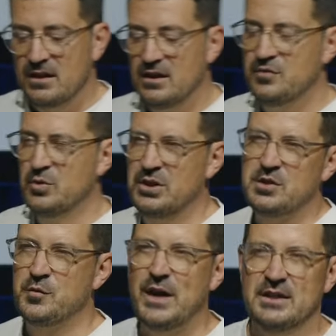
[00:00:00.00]
if you want to
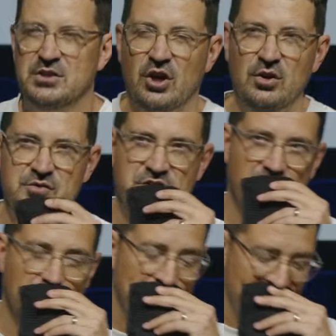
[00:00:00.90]
define
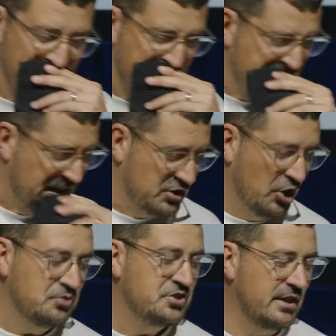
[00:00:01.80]
culture
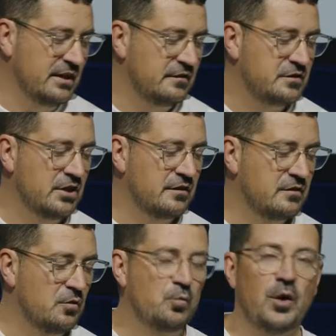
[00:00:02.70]
is
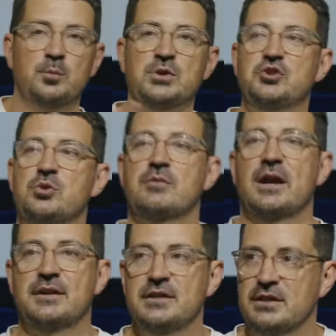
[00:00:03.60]
just what we do
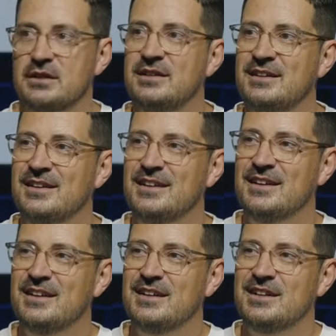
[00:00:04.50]
around here.
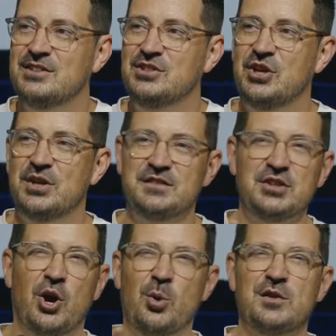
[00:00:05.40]
You know, it's not
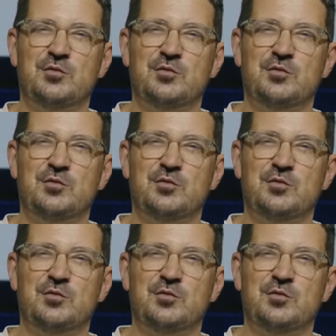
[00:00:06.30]
always